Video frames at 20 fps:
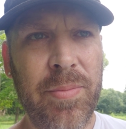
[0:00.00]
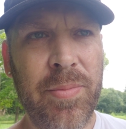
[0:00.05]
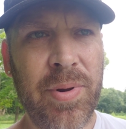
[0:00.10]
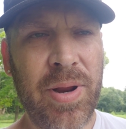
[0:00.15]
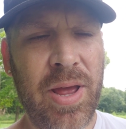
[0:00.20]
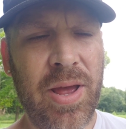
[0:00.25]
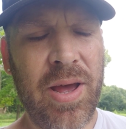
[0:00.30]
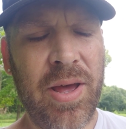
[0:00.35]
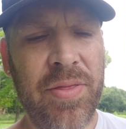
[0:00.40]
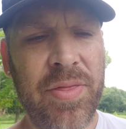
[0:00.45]

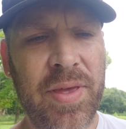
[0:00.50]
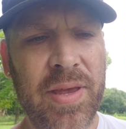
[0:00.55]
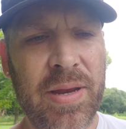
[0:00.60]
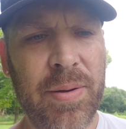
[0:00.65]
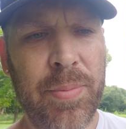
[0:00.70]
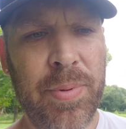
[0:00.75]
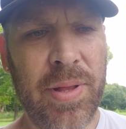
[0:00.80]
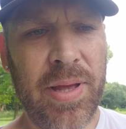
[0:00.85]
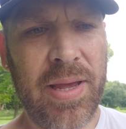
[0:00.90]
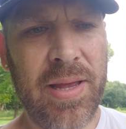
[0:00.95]
But I think
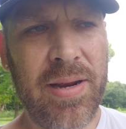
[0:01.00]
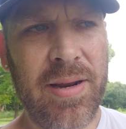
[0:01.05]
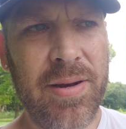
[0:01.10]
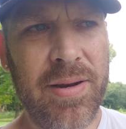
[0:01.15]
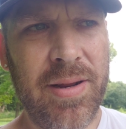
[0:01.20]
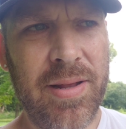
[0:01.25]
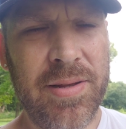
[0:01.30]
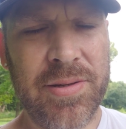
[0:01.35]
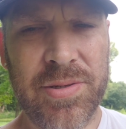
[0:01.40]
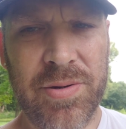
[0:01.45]
a plan
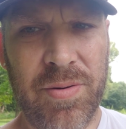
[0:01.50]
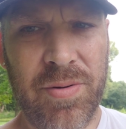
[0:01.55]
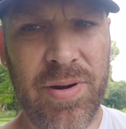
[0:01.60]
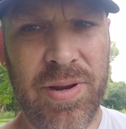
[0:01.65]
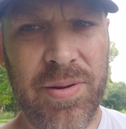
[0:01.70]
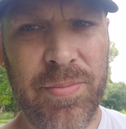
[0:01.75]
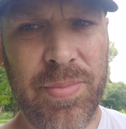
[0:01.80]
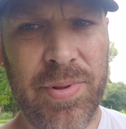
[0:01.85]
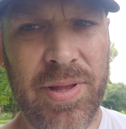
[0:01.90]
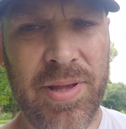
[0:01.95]
is
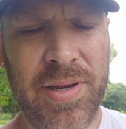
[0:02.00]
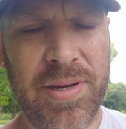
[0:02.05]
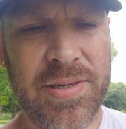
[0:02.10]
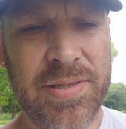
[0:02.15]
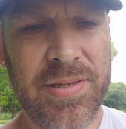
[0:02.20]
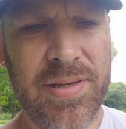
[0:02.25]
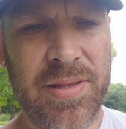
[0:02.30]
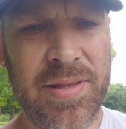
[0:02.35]
already in place.